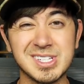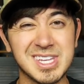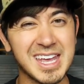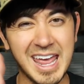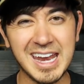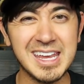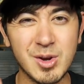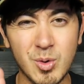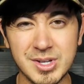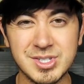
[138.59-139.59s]
just get any
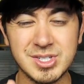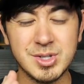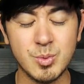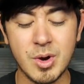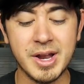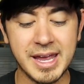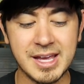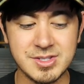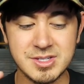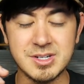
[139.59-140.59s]
question you want
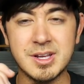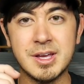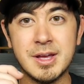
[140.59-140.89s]
answered.